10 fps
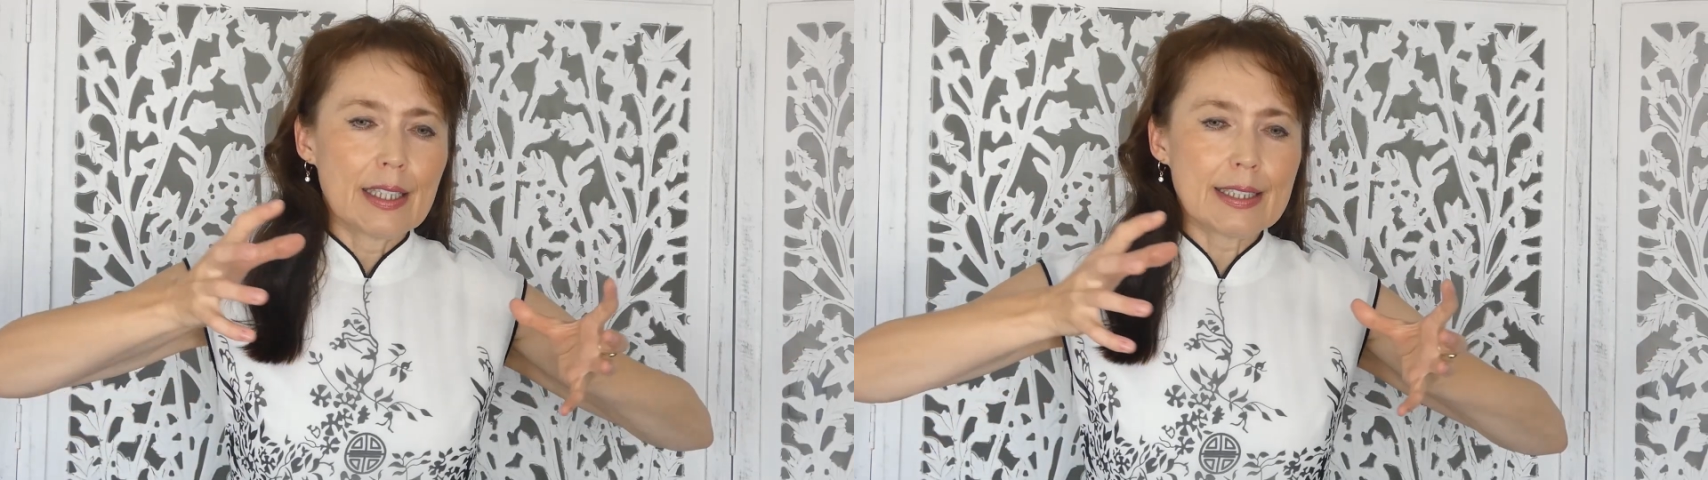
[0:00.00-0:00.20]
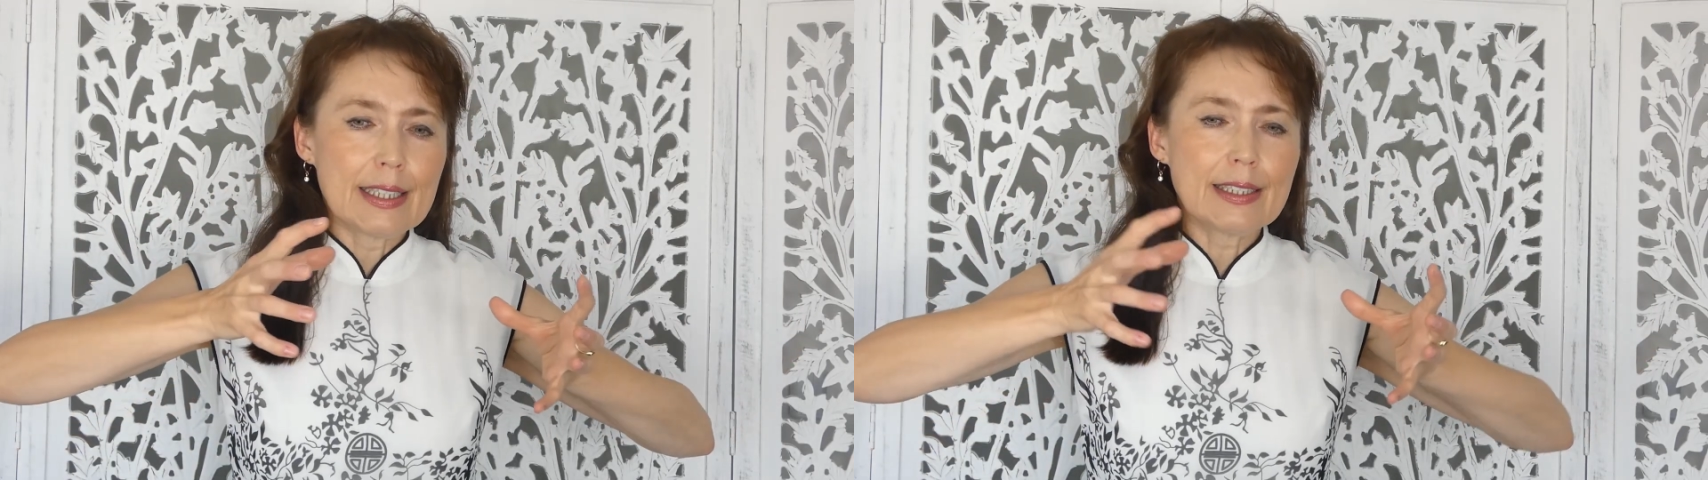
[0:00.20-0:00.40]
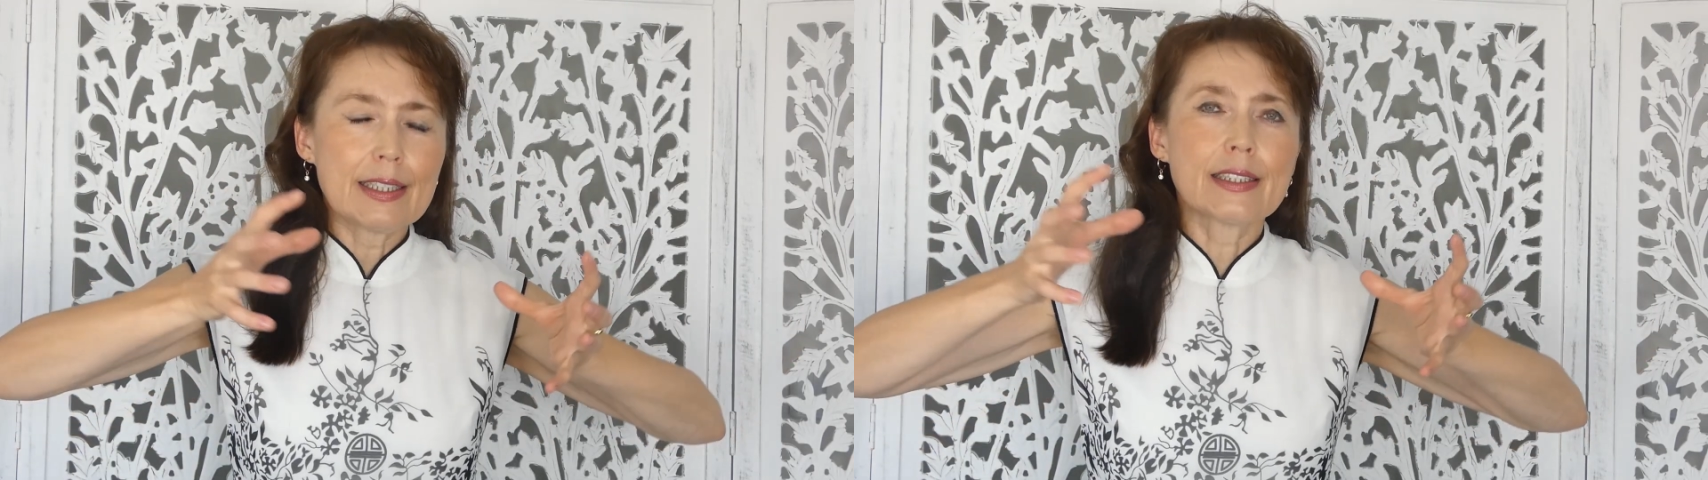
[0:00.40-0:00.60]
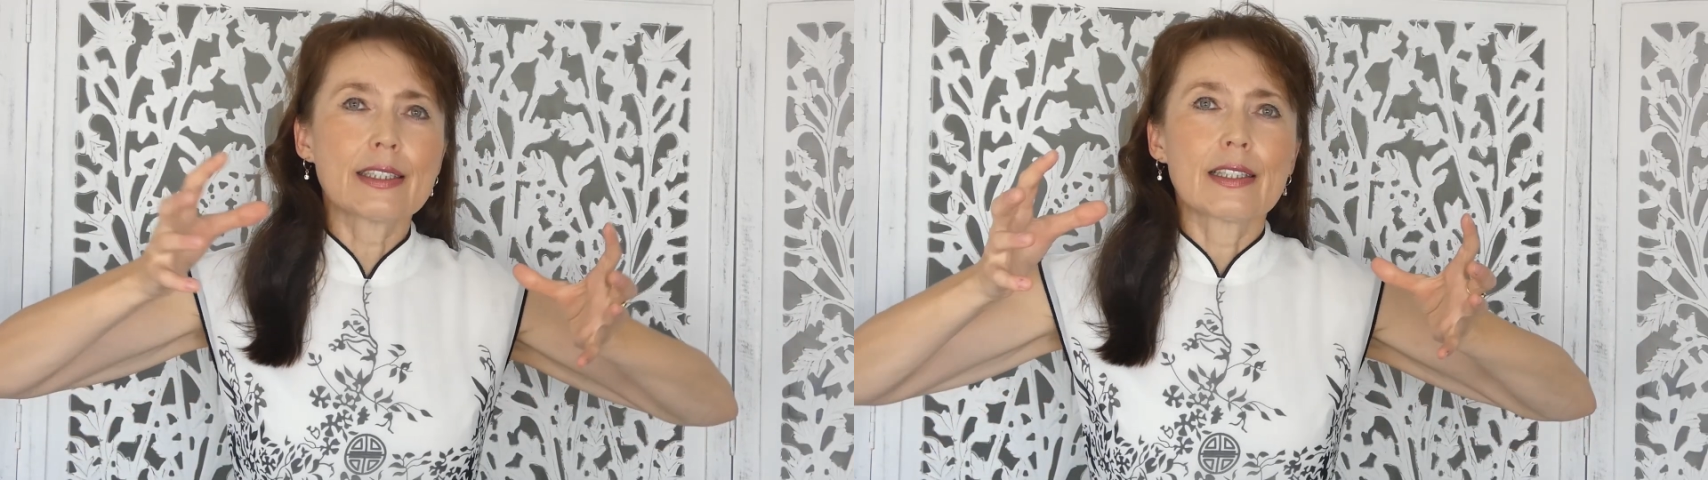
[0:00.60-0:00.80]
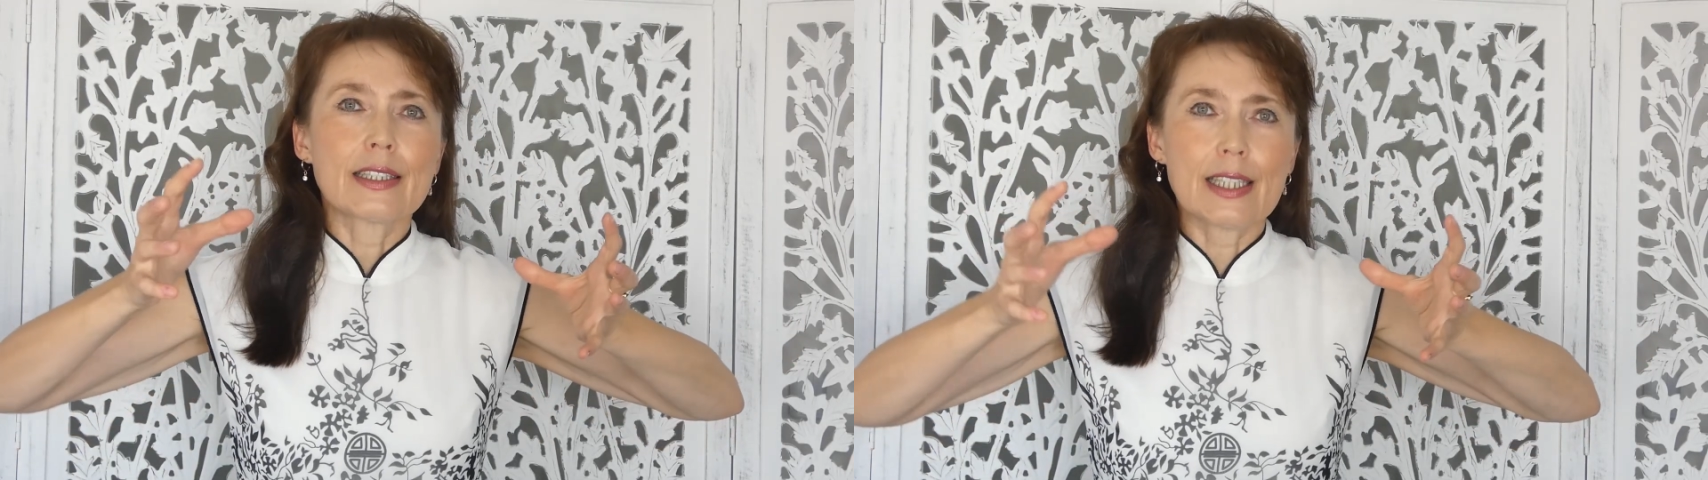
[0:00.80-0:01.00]
This
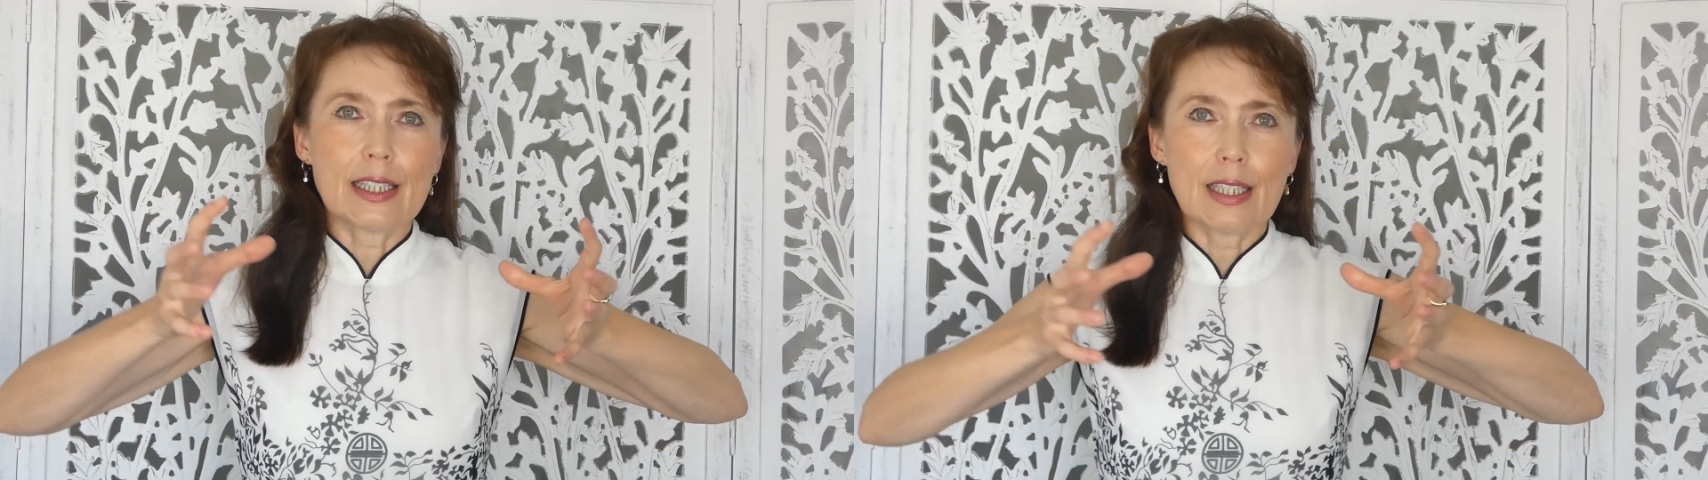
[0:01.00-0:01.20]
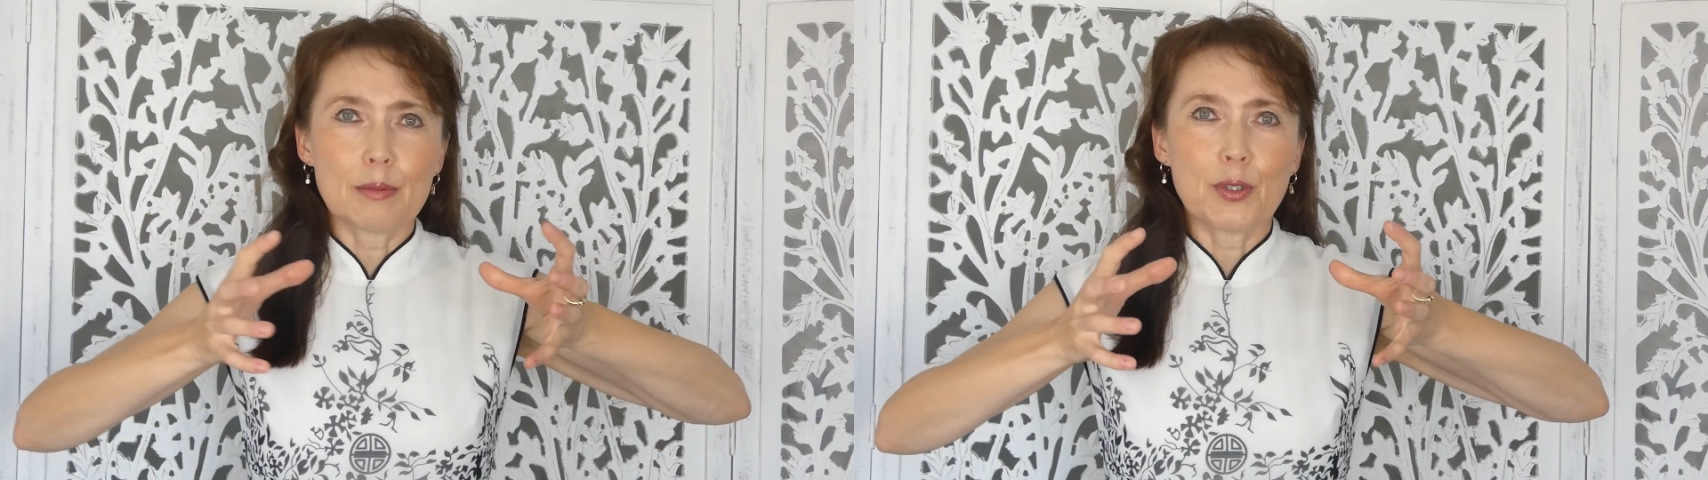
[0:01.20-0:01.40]
is subtle